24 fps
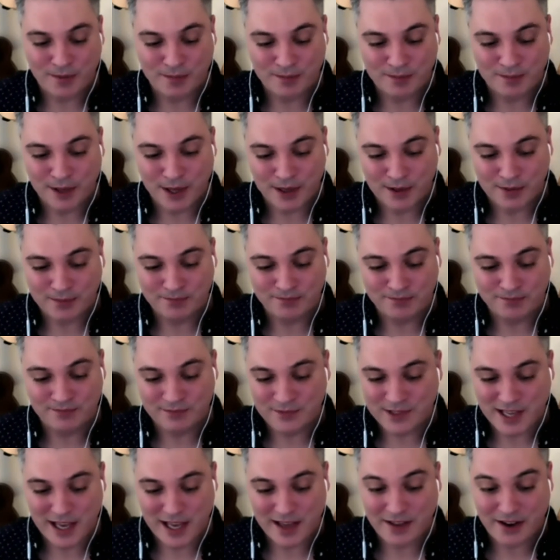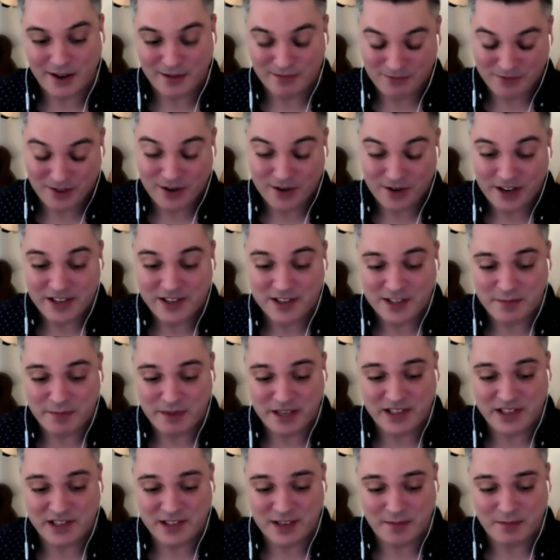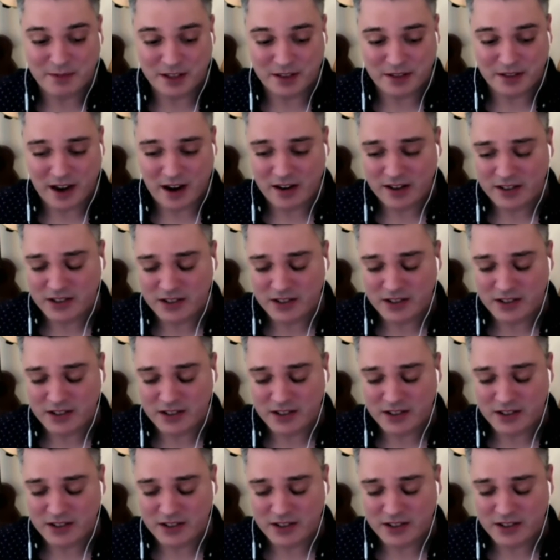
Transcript: I'll say there needs to be something there.